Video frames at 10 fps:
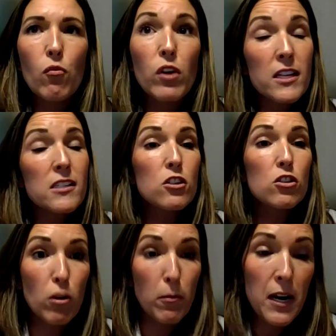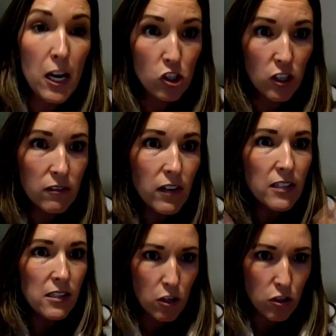race discrimination,
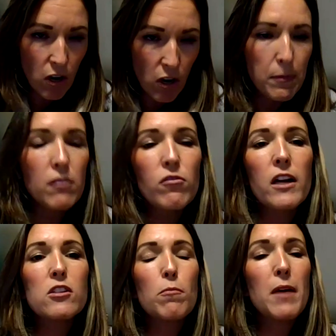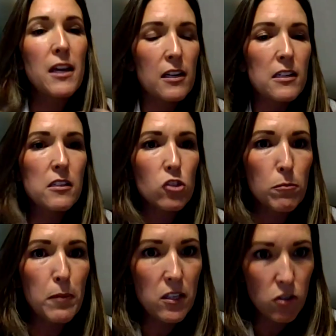as they described it, right? So making a
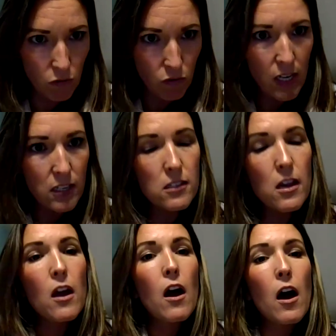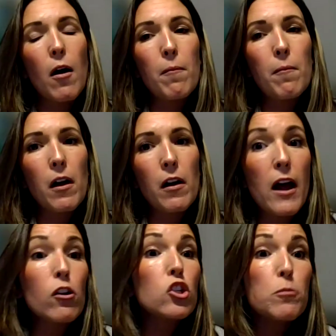decision based on race, an
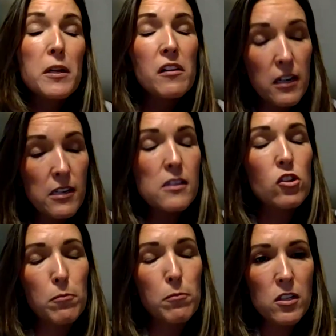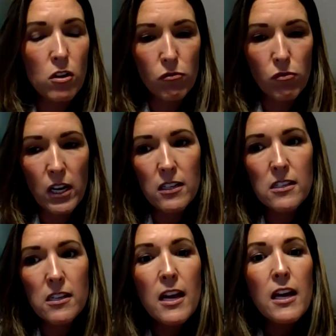eligibility decision based on
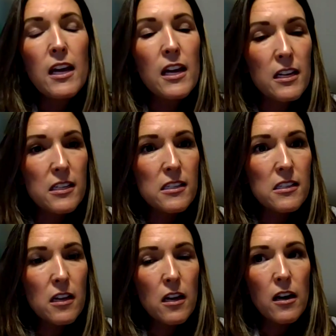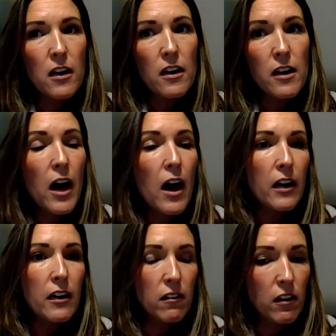race, is
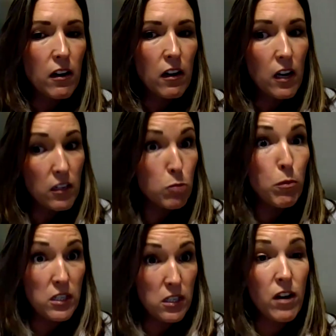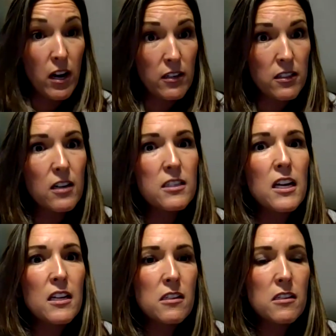not expressive conduct.
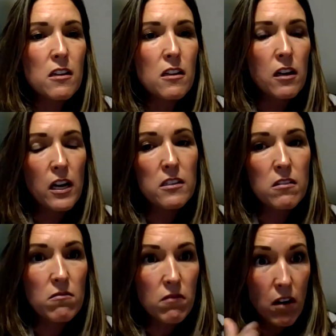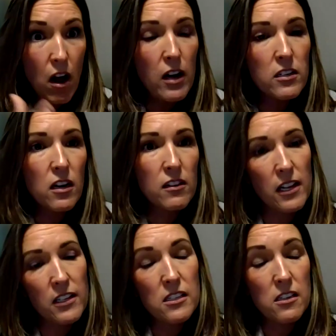It's conduct
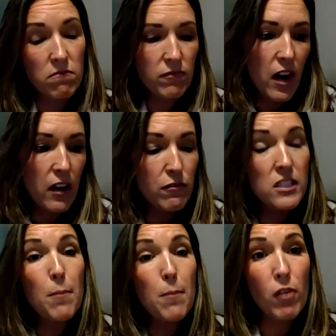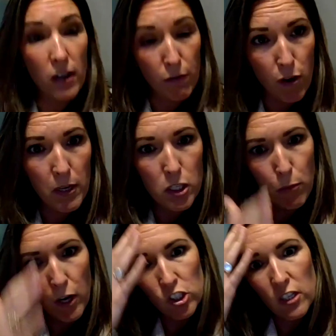that's kind of separated from
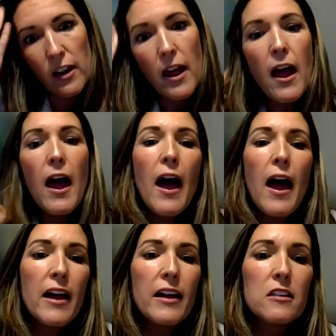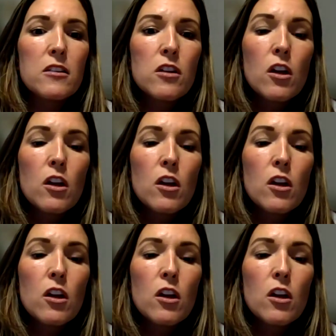expression, and